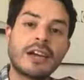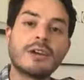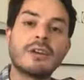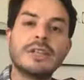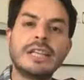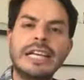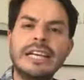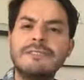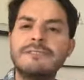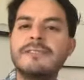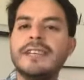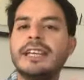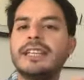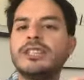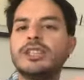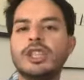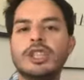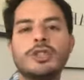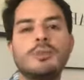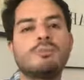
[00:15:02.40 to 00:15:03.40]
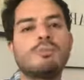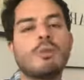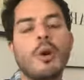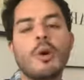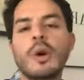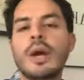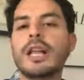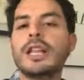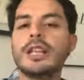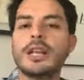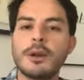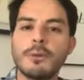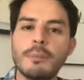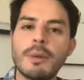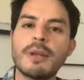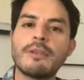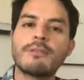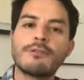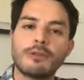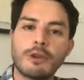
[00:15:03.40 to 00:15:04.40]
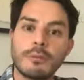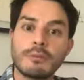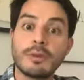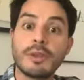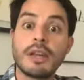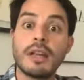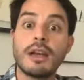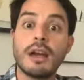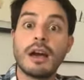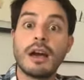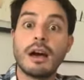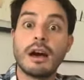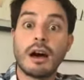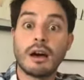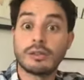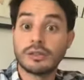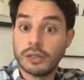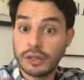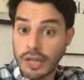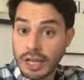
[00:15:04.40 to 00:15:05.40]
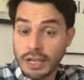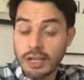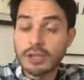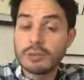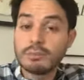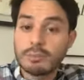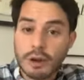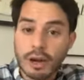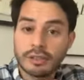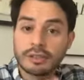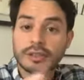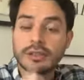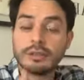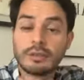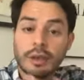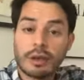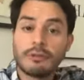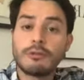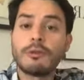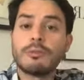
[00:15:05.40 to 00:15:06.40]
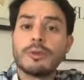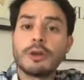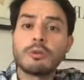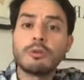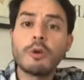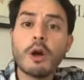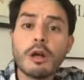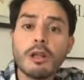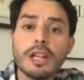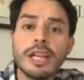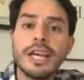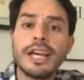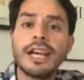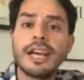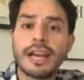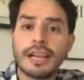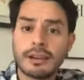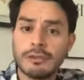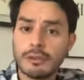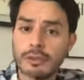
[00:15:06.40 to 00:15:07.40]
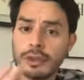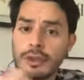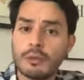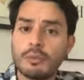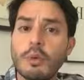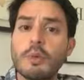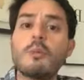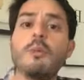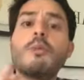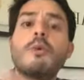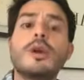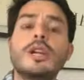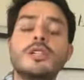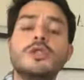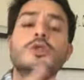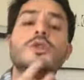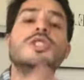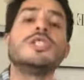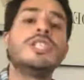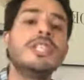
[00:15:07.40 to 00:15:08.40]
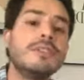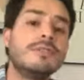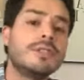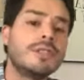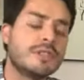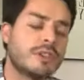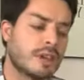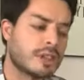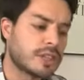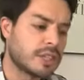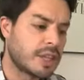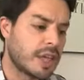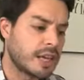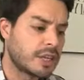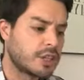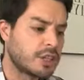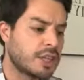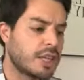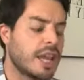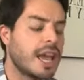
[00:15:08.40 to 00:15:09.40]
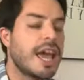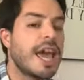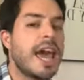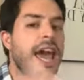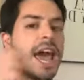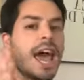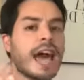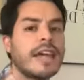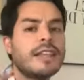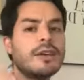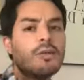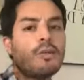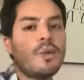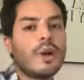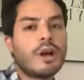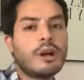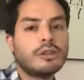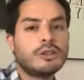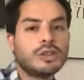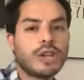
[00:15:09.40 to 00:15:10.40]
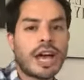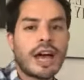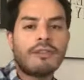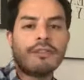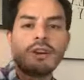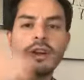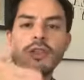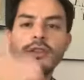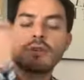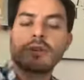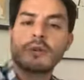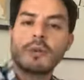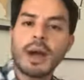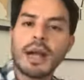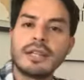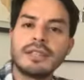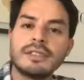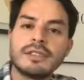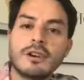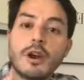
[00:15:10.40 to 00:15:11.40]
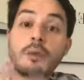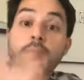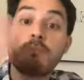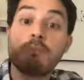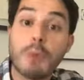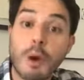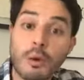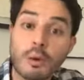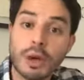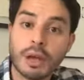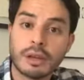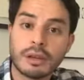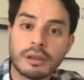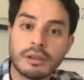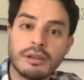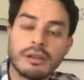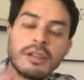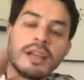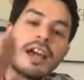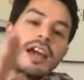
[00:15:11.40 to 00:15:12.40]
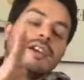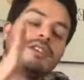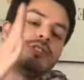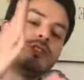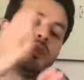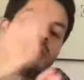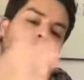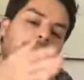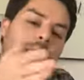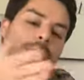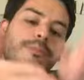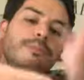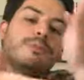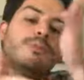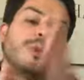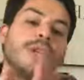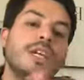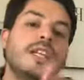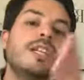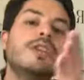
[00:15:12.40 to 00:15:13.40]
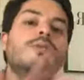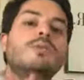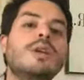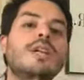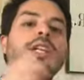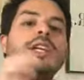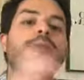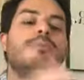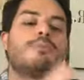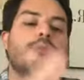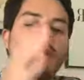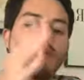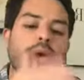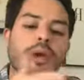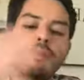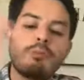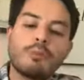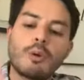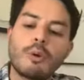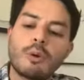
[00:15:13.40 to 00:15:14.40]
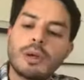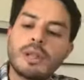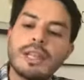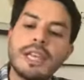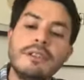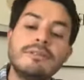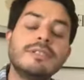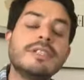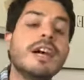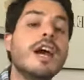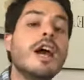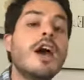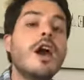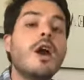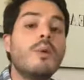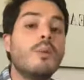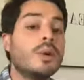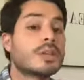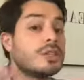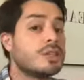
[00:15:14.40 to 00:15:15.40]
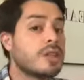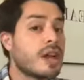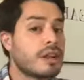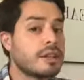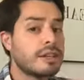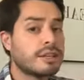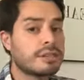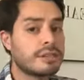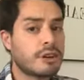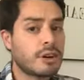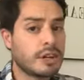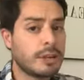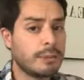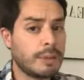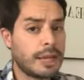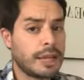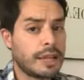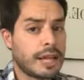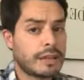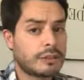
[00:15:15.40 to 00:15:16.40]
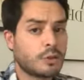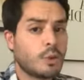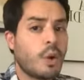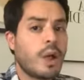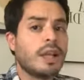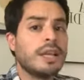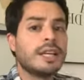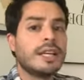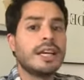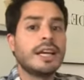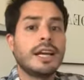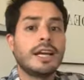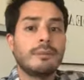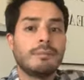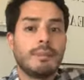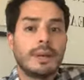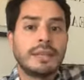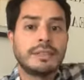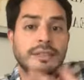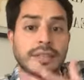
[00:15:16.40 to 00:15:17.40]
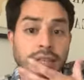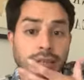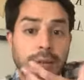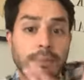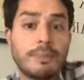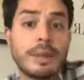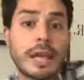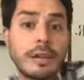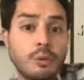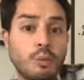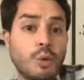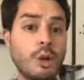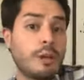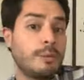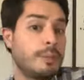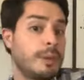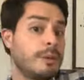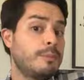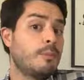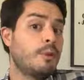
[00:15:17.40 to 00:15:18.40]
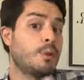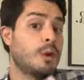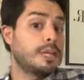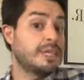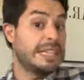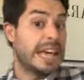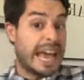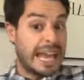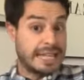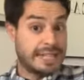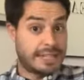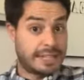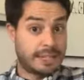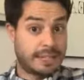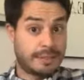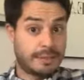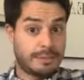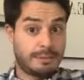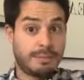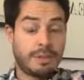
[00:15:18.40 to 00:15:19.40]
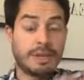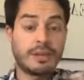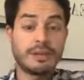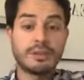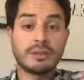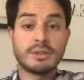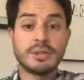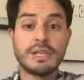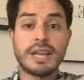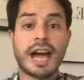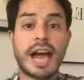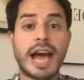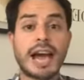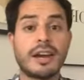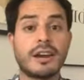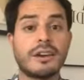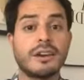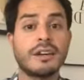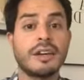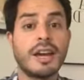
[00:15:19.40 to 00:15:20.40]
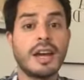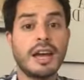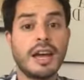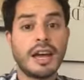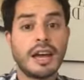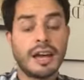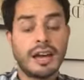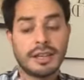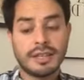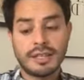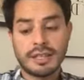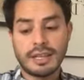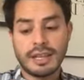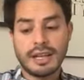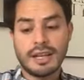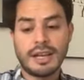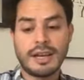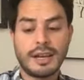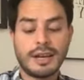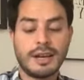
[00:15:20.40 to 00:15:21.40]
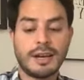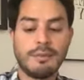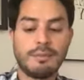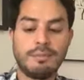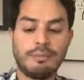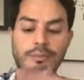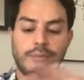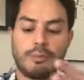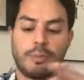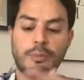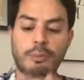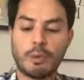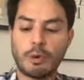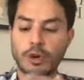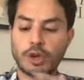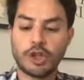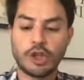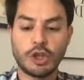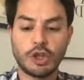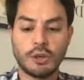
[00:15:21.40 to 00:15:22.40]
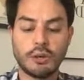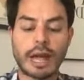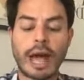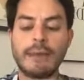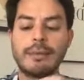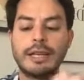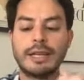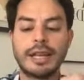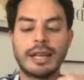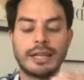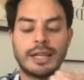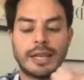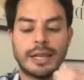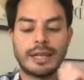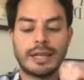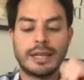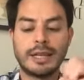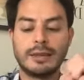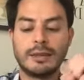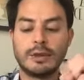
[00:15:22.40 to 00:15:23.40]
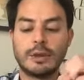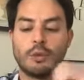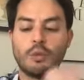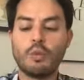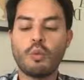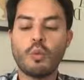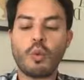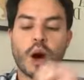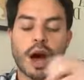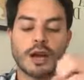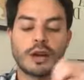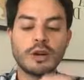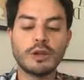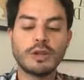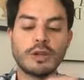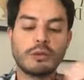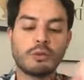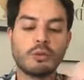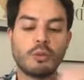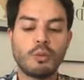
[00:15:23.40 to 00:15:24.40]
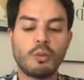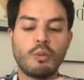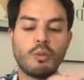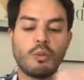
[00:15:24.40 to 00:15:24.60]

leaf that just broke a little bit from the oxidation process, from the rolling and everything when we wanted to achieve this oxidation. And then we also have another grades that are broken, yeah. So we have really broken leaves, which not necessarily mean less quality. It means that the blend will be more intense because there is a higher proportion. I mean the water